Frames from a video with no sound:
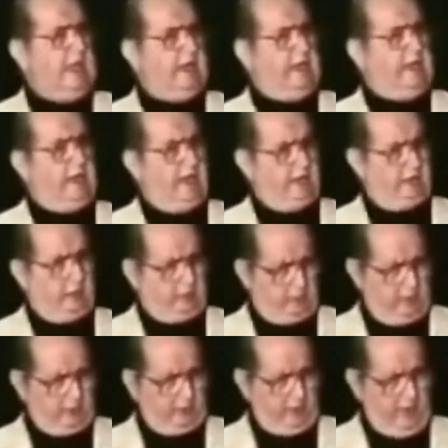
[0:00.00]
and it has a
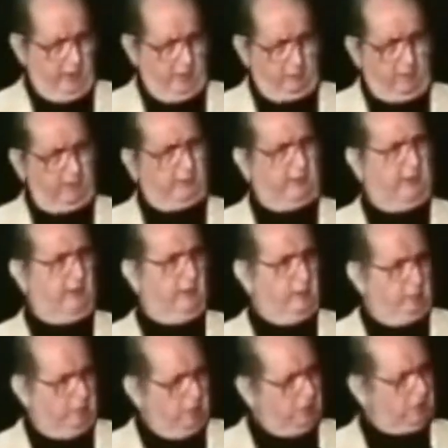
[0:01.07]
president.
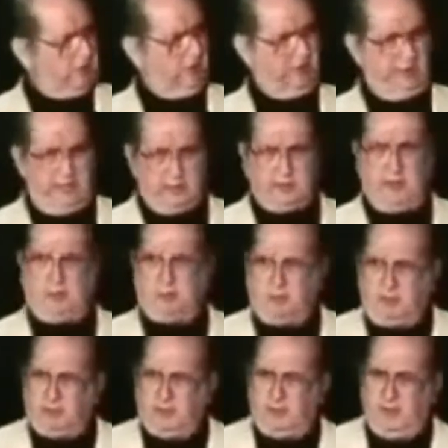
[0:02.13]
President Bush is not the
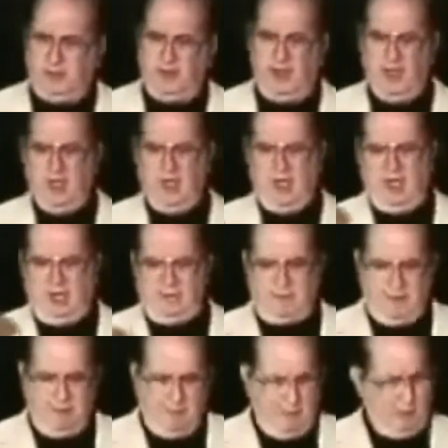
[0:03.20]
president of
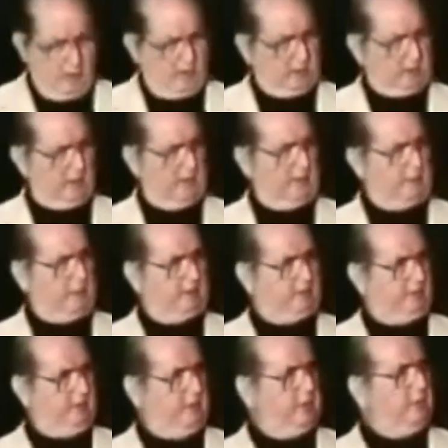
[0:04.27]
America.
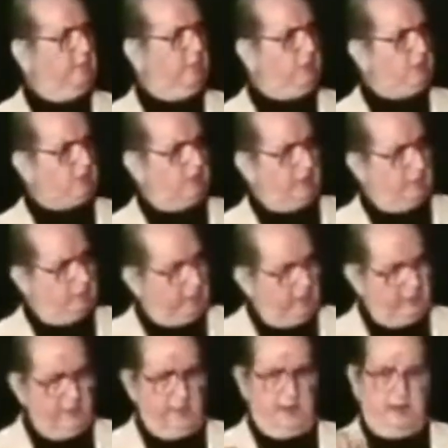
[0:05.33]
President Bush is the
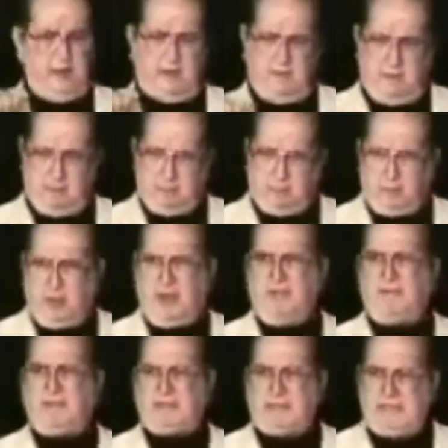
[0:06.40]
president of a
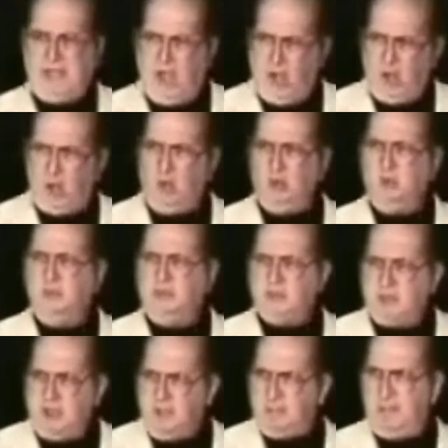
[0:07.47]
privately owned
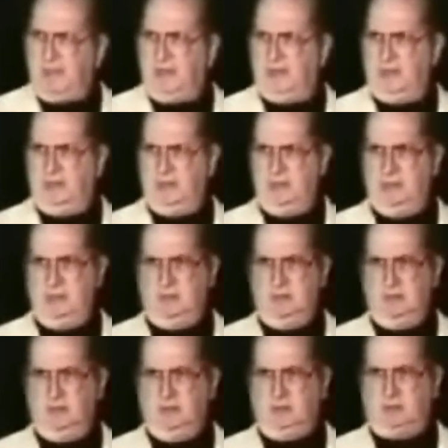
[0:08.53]
company.
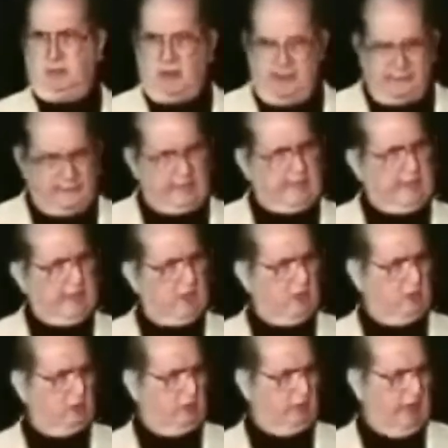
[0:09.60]
Privately
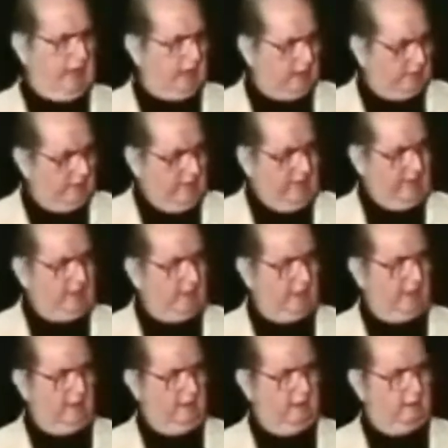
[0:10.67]
owned, out of
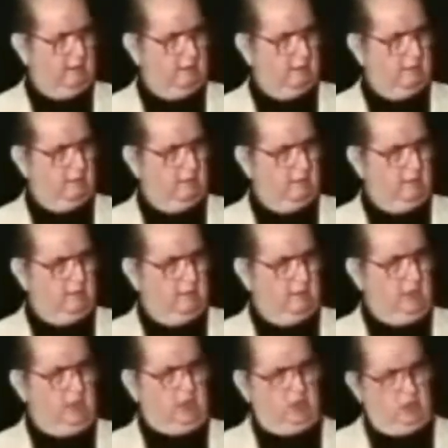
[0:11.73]
England.
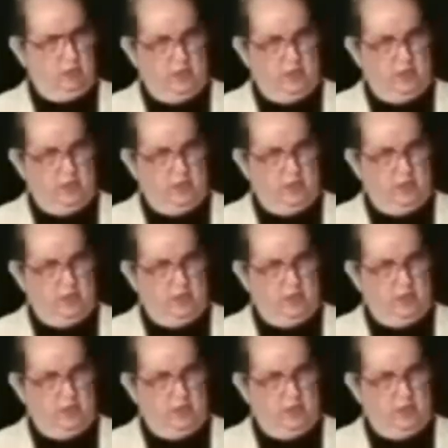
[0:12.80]
And